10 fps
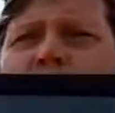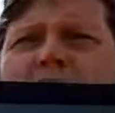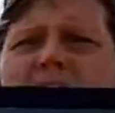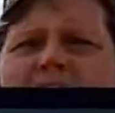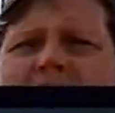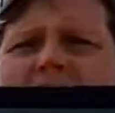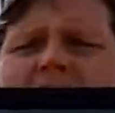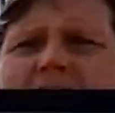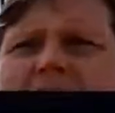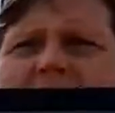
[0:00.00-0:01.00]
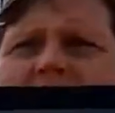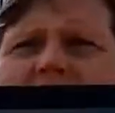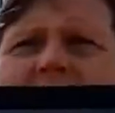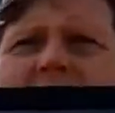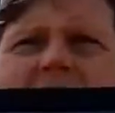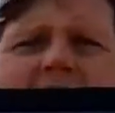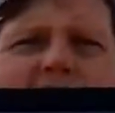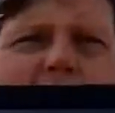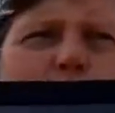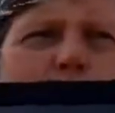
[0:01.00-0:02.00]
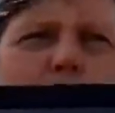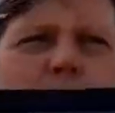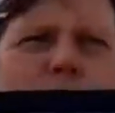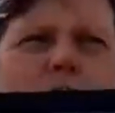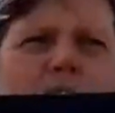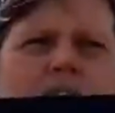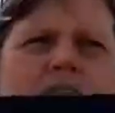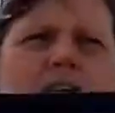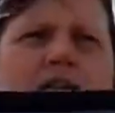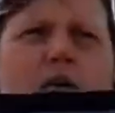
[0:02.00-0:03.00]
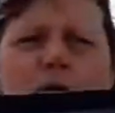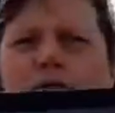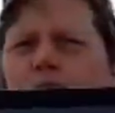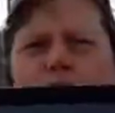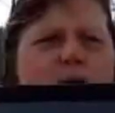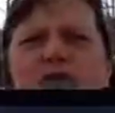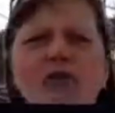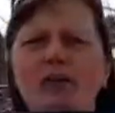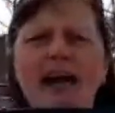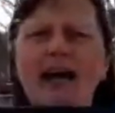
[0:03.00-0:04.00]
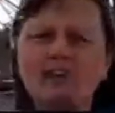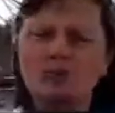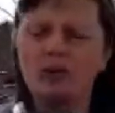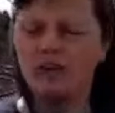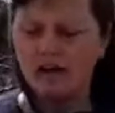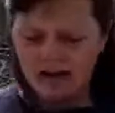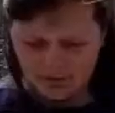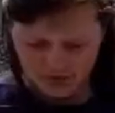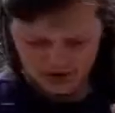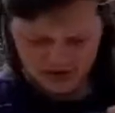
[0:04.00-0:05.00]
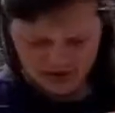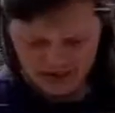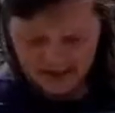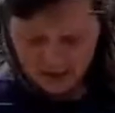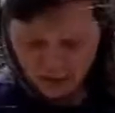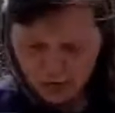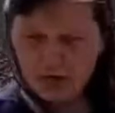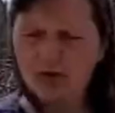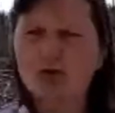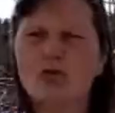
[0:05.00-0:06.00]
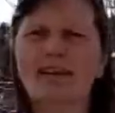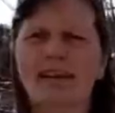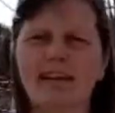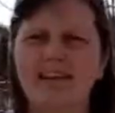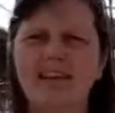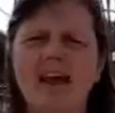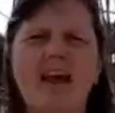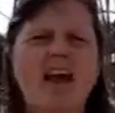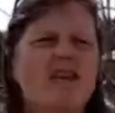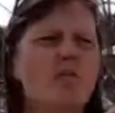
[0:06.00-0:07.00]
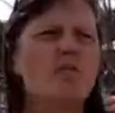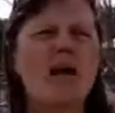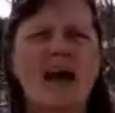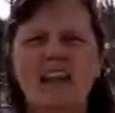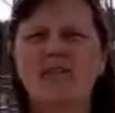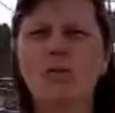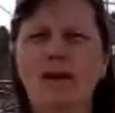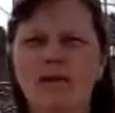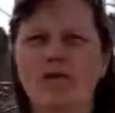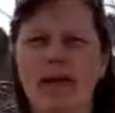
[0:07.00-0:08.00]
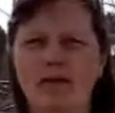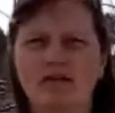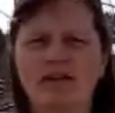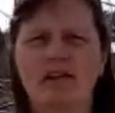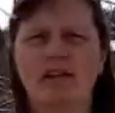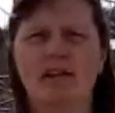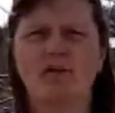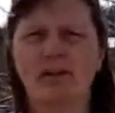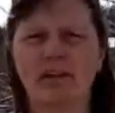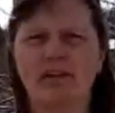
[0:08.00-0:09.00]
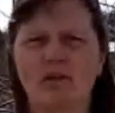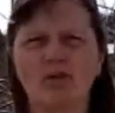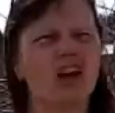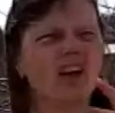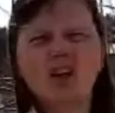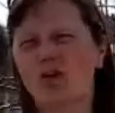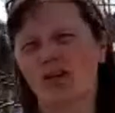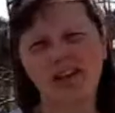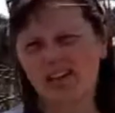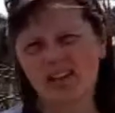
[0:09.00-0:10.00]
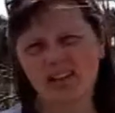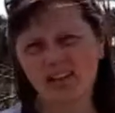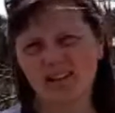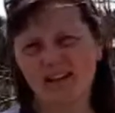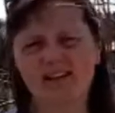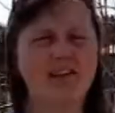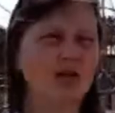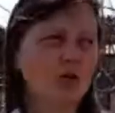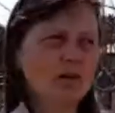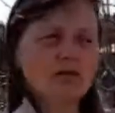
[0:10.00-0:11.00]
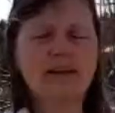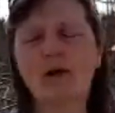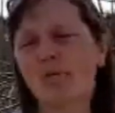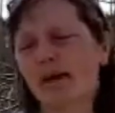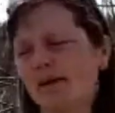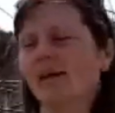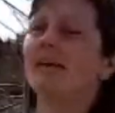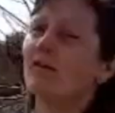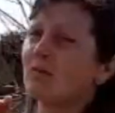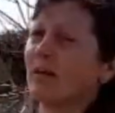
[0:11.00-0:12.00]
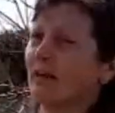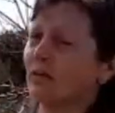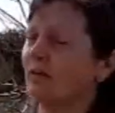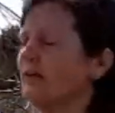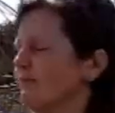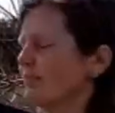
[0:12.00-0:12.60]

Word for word: The sun is um, doing a whole special reaction with hydrogen in order to release the massive amounts of energy that the sun releases. We're not going to go into that detail today. It's just too much right now, but it's really cool.